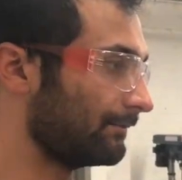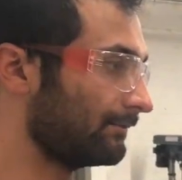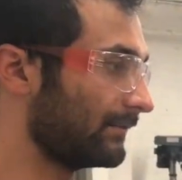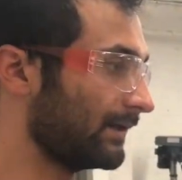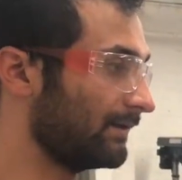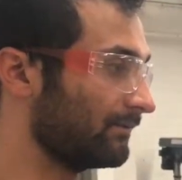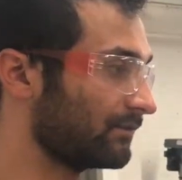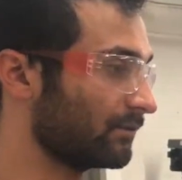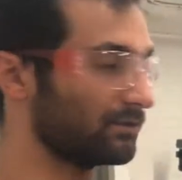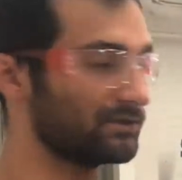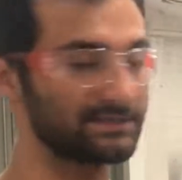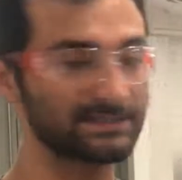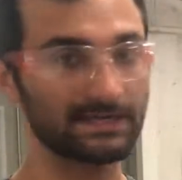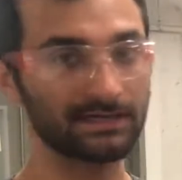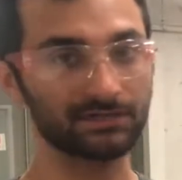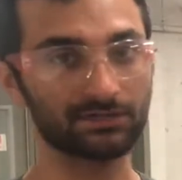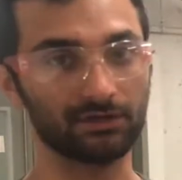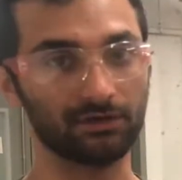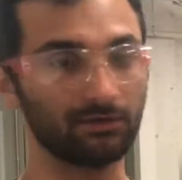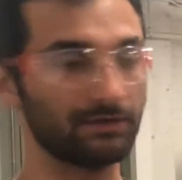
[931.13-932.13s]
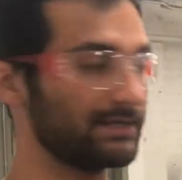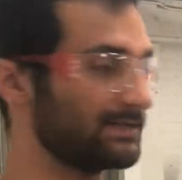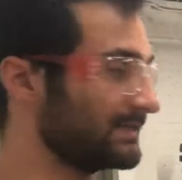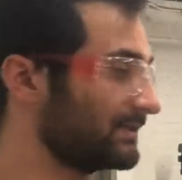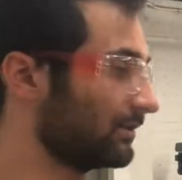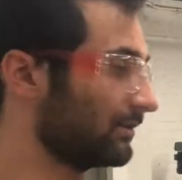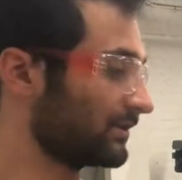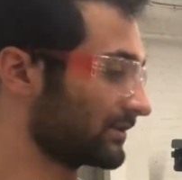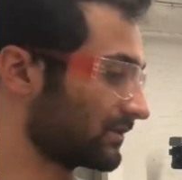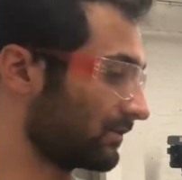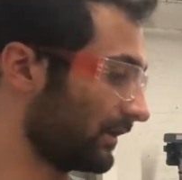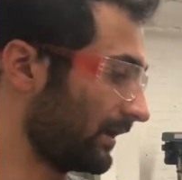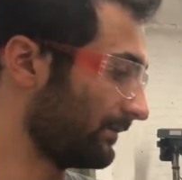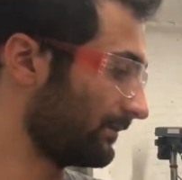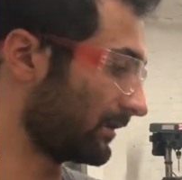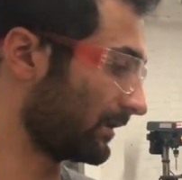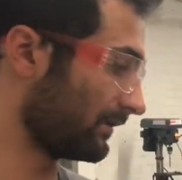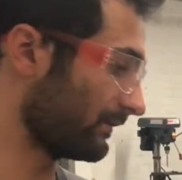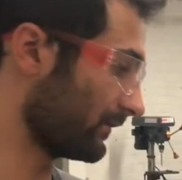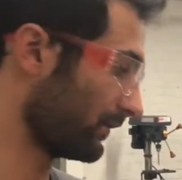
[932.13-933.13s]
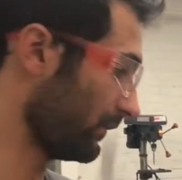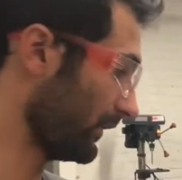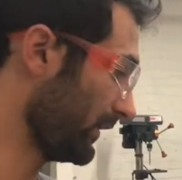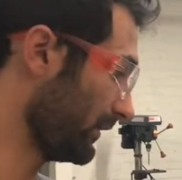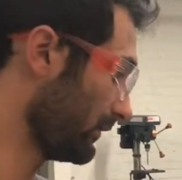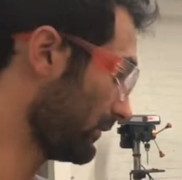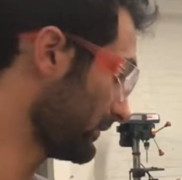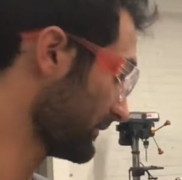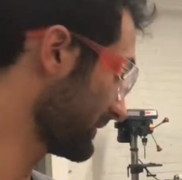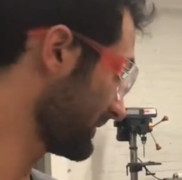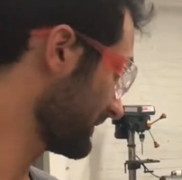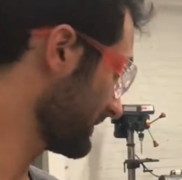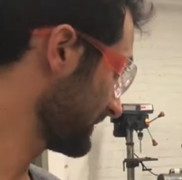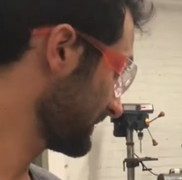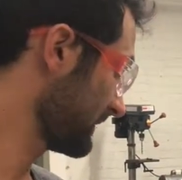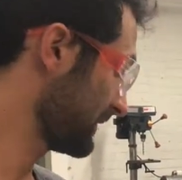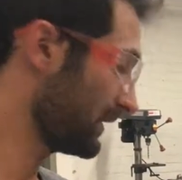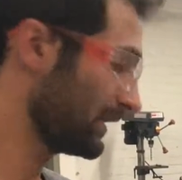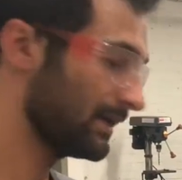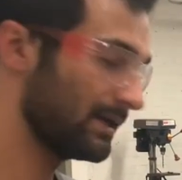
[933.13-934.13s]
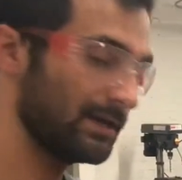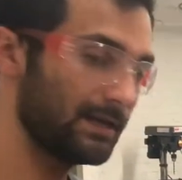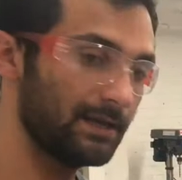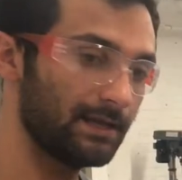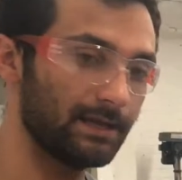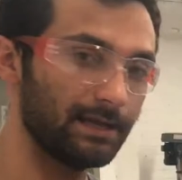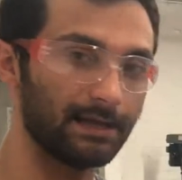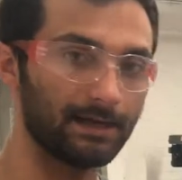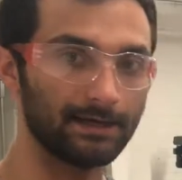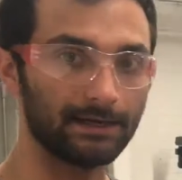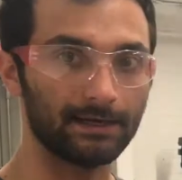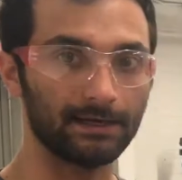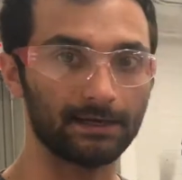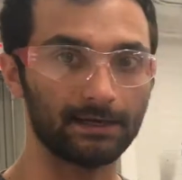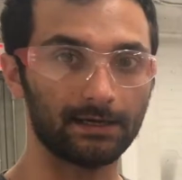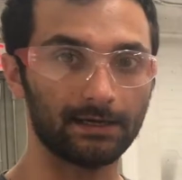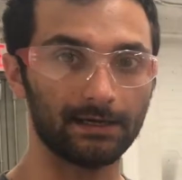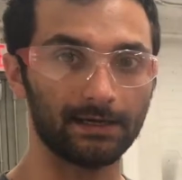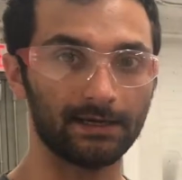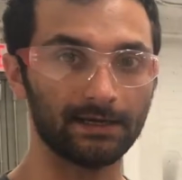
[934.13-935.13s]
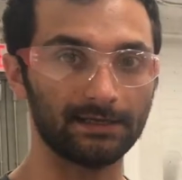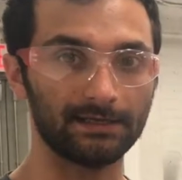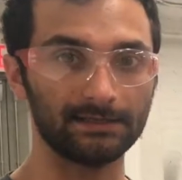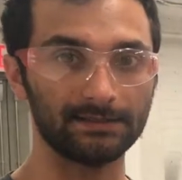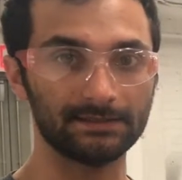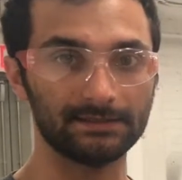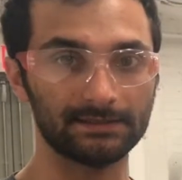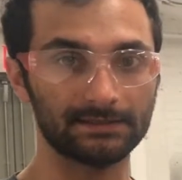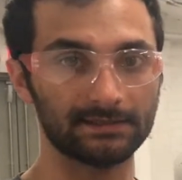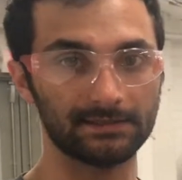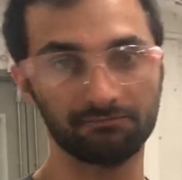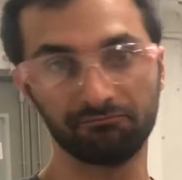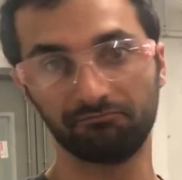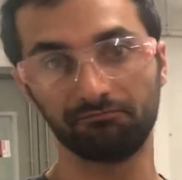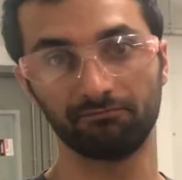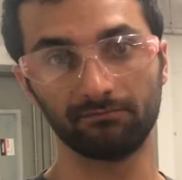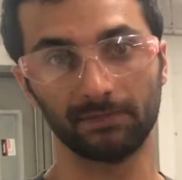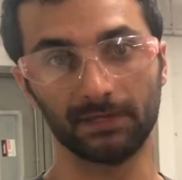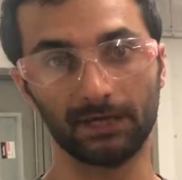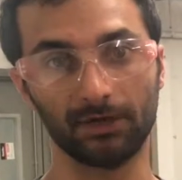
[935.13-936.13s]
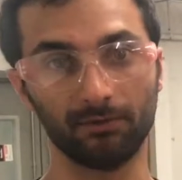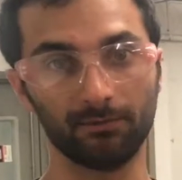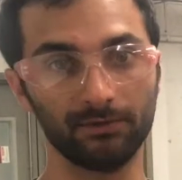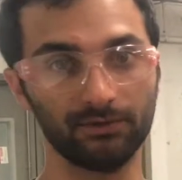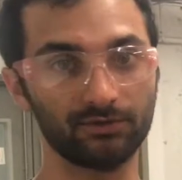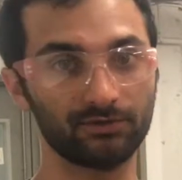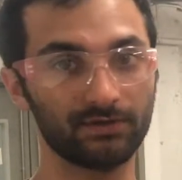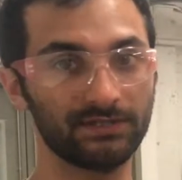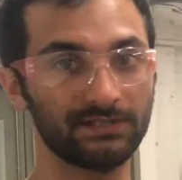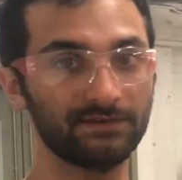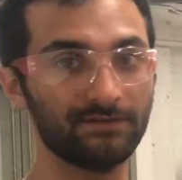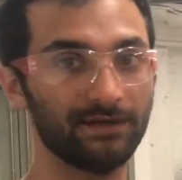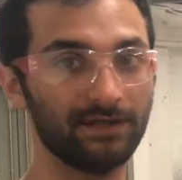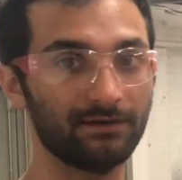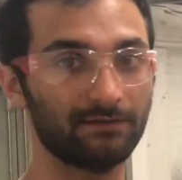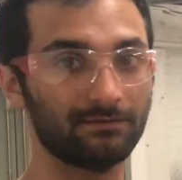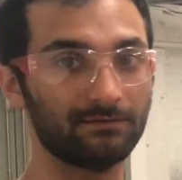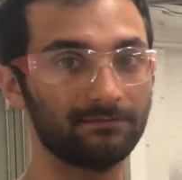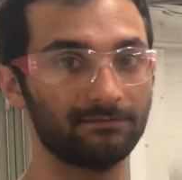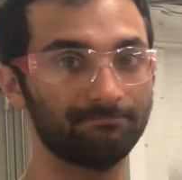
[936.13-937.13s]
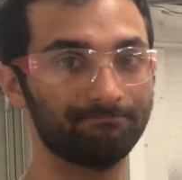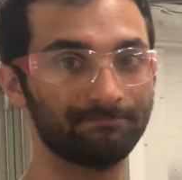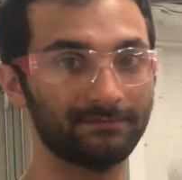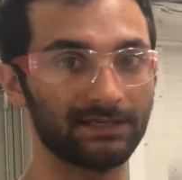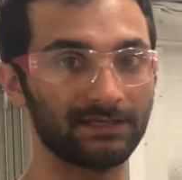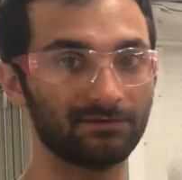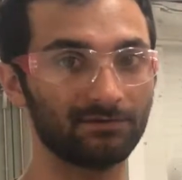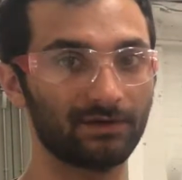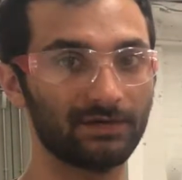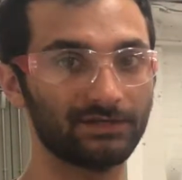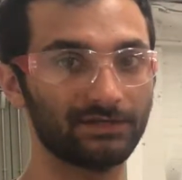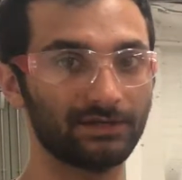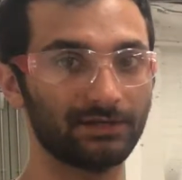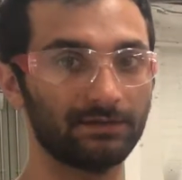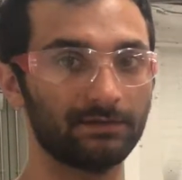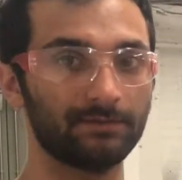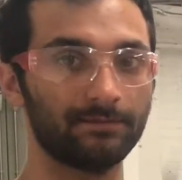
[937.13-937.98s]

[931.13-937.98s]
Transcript: If there is extra grease, you'll also wipe it off the wheels. And hope you enjoyed this video. Thanks for watching.